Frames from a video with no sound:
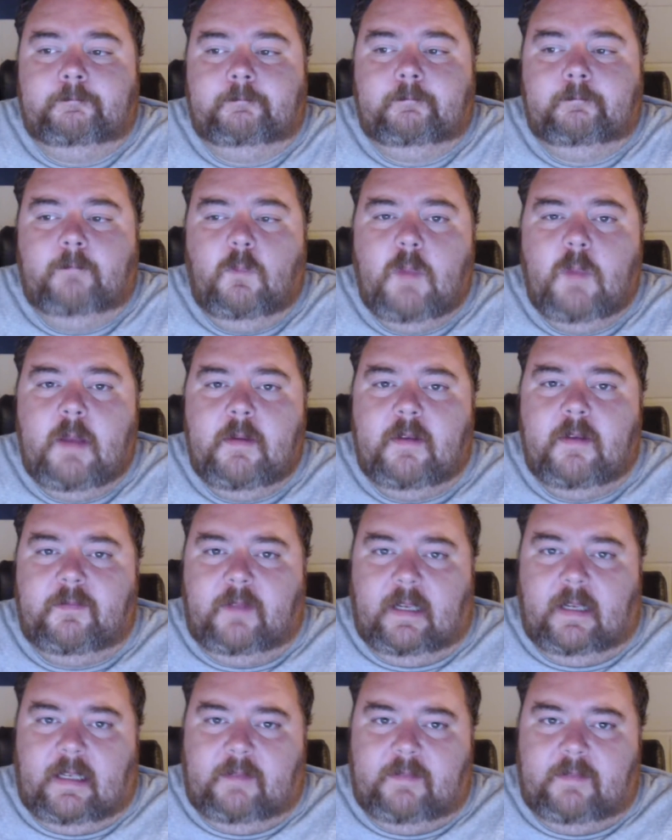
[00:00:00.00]
maybe if
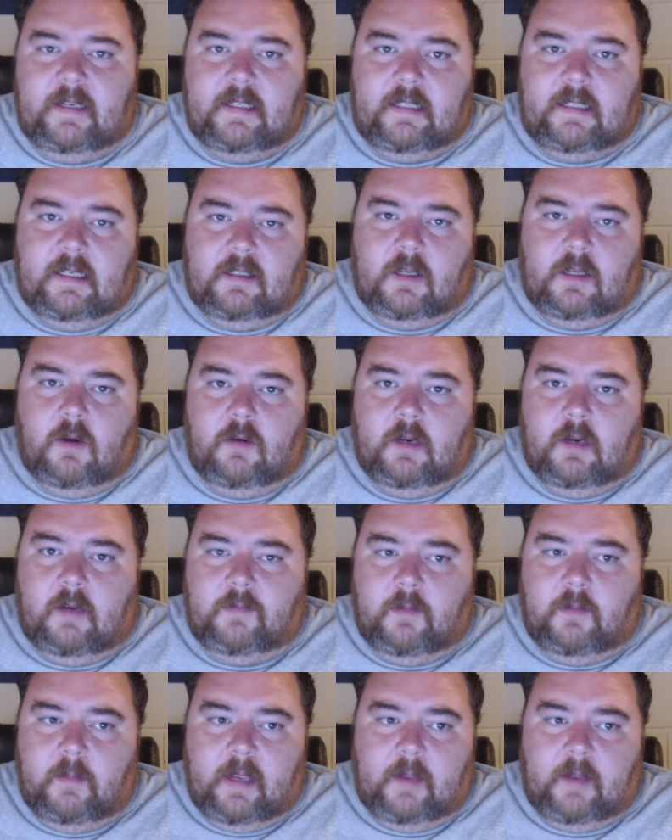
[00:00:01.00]
this gets going off,
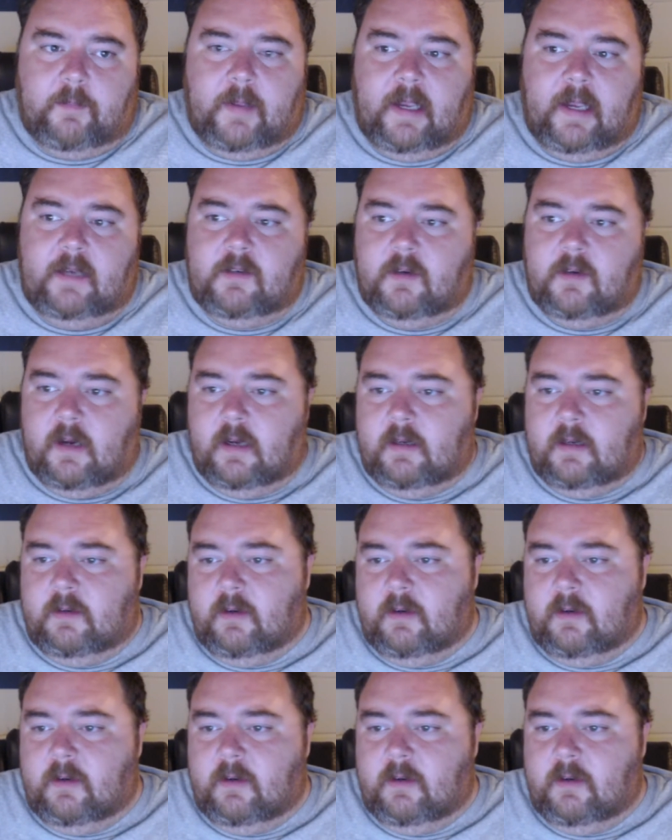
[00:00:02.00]
I'll make a Patreon.